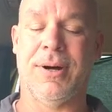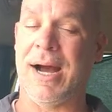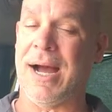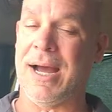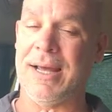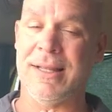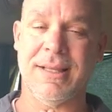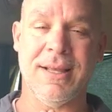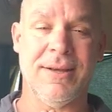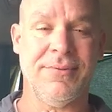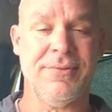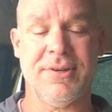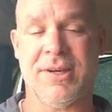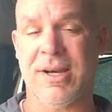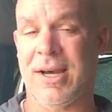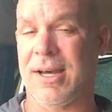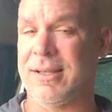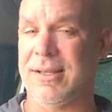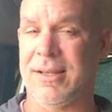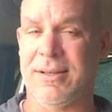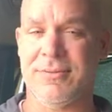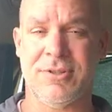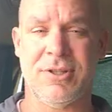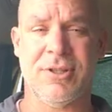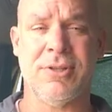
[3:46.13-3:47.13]
I love you,
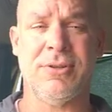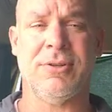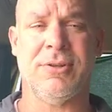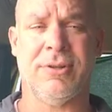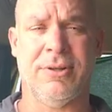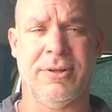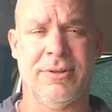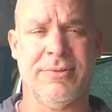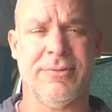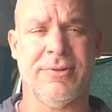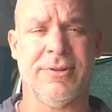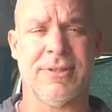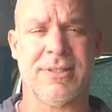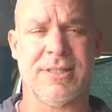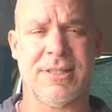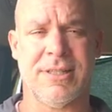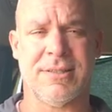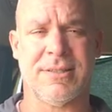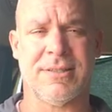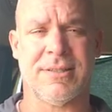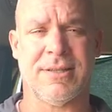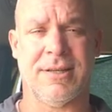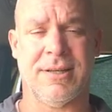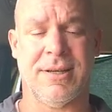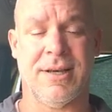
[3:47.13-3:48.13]
God loves you, and the universe
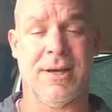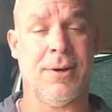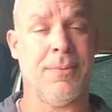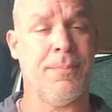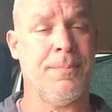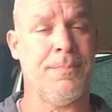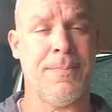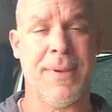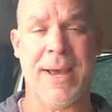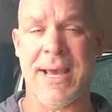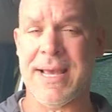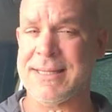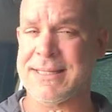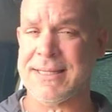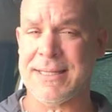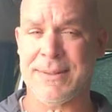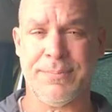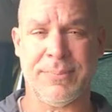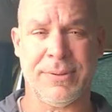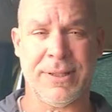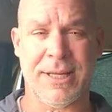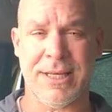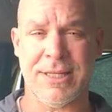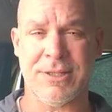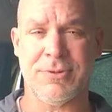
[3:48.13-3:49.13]
is an amazing
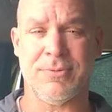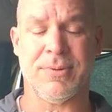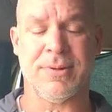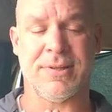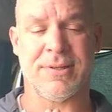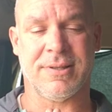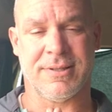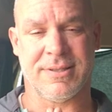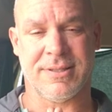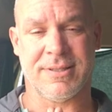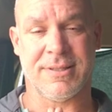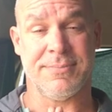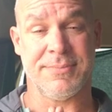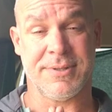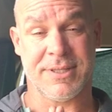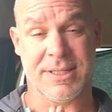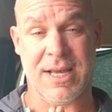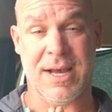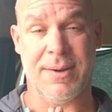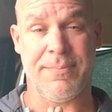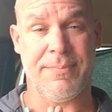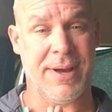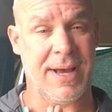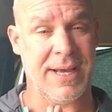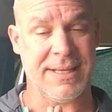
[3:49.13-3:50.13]
place with some
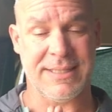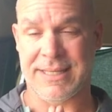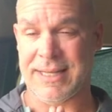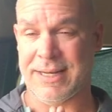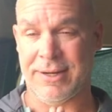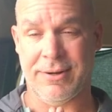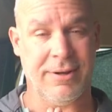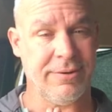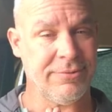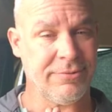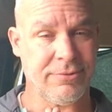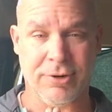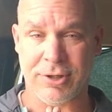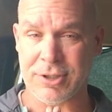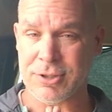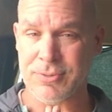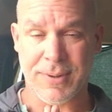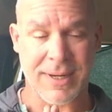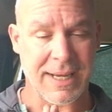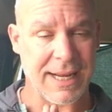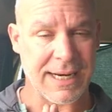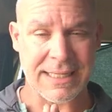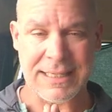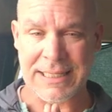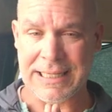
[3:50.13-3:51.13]
scumbags in it. Of course,
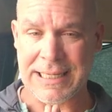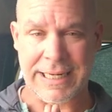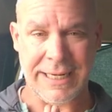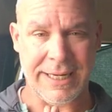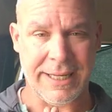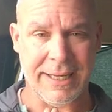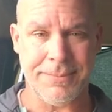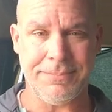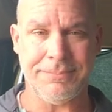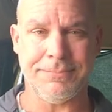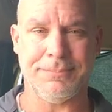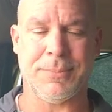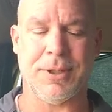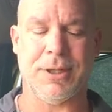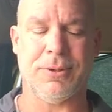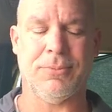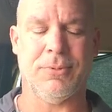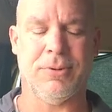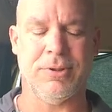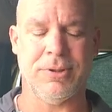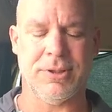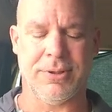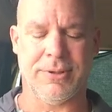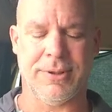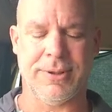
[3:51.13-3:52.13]
we gotta clean it up, but
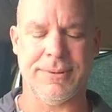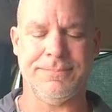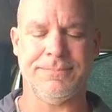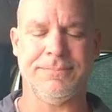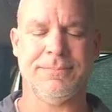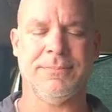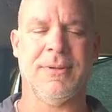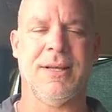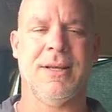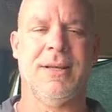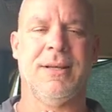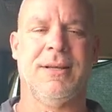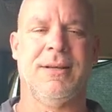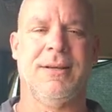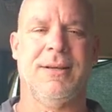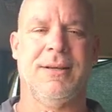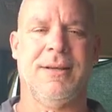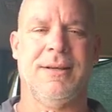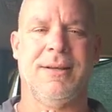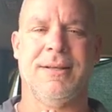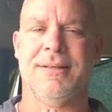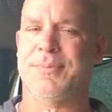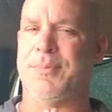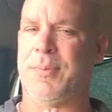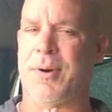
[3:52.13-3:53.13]
we'll do it.
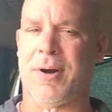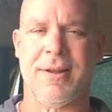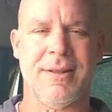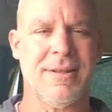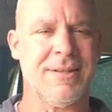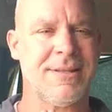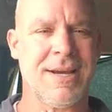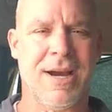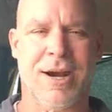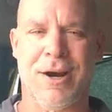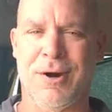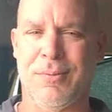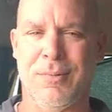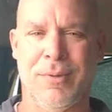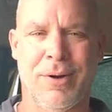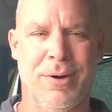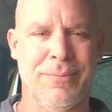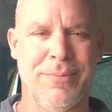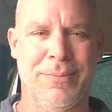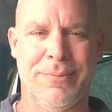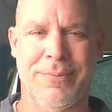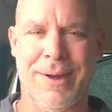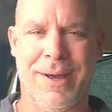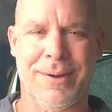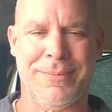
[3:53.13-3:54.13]
Part of the tower
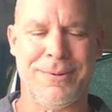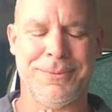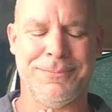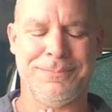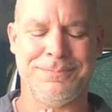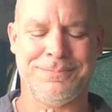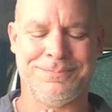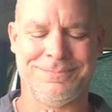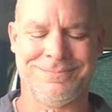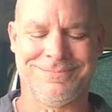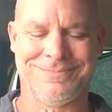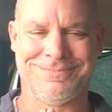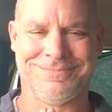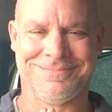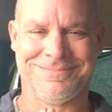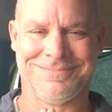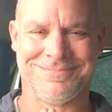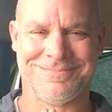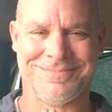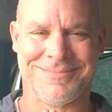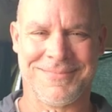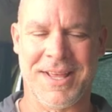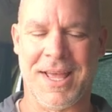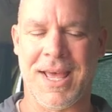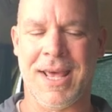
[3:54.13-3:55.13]
moment, baby.
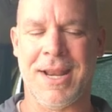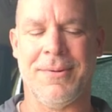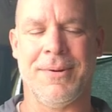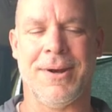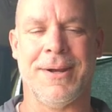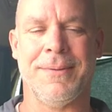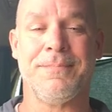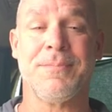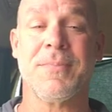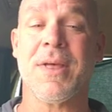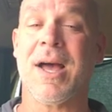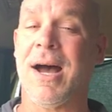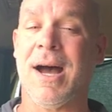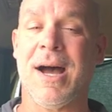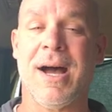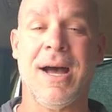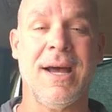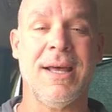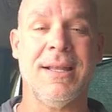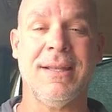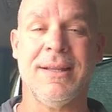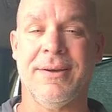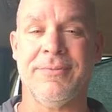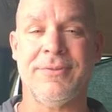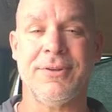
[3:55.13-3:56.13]
Anyway,
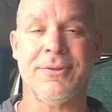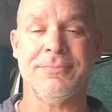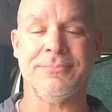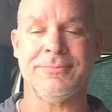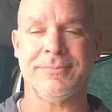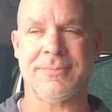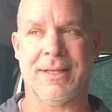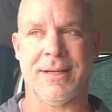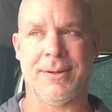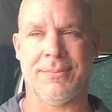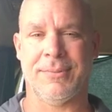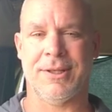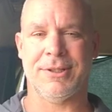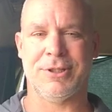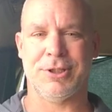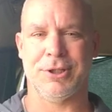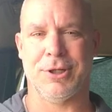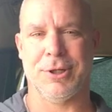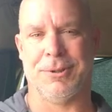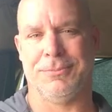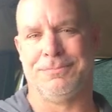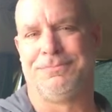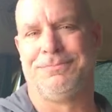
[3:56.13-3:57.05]
I love you, and I'm gonna let you